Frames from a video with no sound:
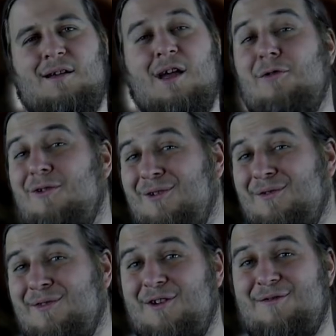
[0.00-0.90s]
Every
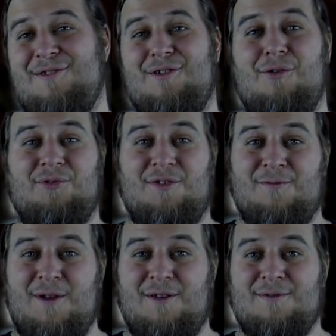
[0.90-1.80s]
round starts with a cultist
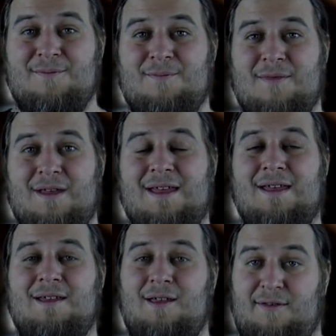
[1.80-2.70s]
phase.
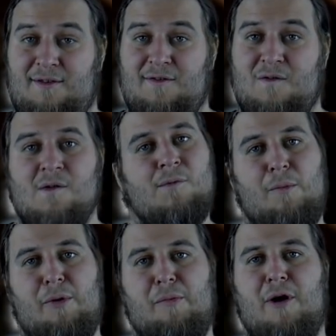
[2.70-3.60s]
In this, we
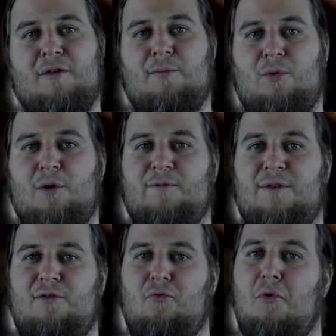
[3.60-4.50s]
prepare the board
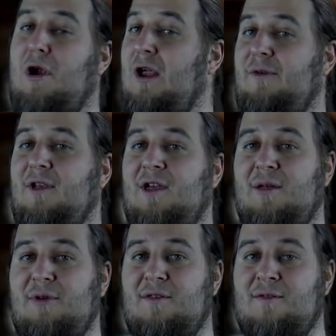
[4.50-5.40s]
with new arriving
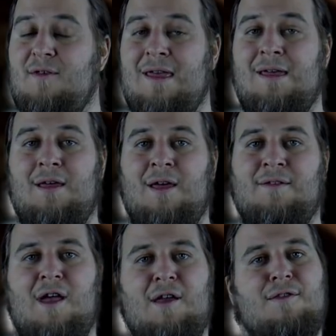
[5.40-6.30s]
enemies,
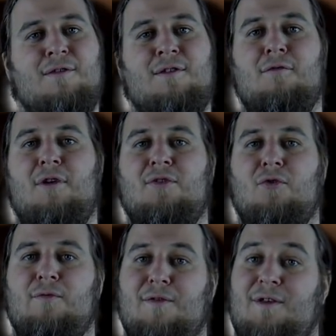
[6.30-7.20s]
and the existing great
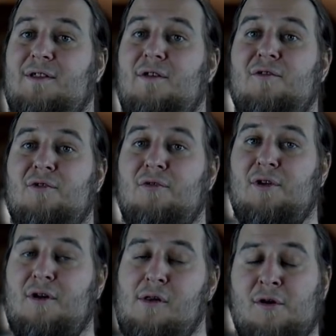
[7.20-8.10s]
old ones getting
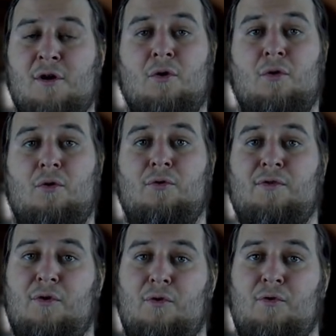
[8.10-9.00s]
stronger.
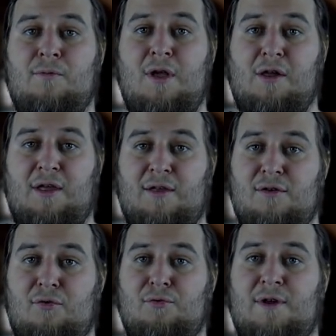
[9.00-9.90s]
Also, we allocate
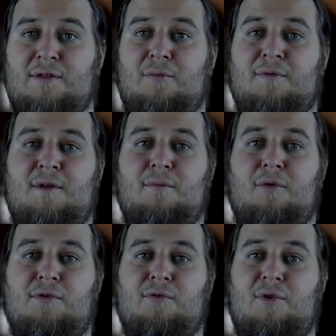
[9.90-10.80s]
new random
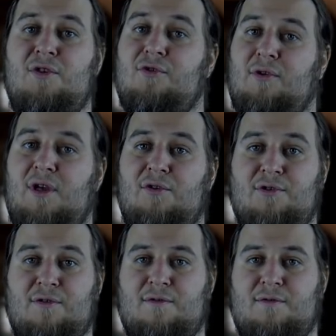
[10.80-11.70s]
symbols to each
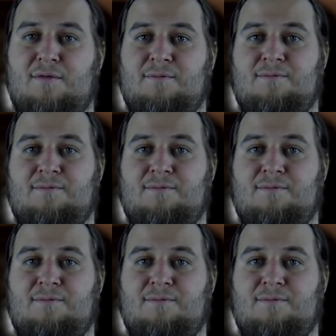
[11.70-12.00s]
locations.